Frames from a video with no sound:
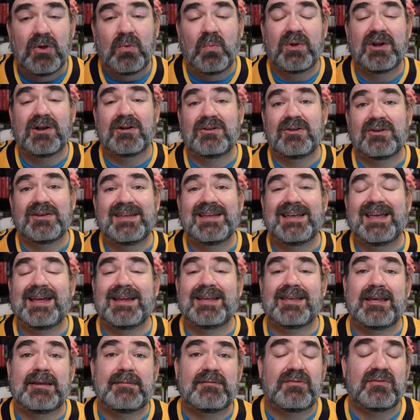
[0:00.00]
we are looking
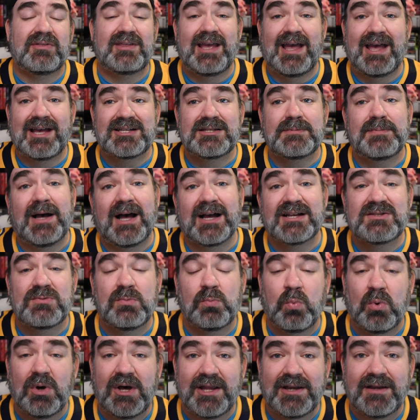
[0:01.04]
at games for the Xbox
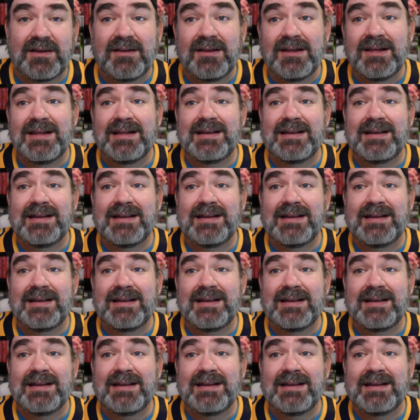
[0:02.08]
One.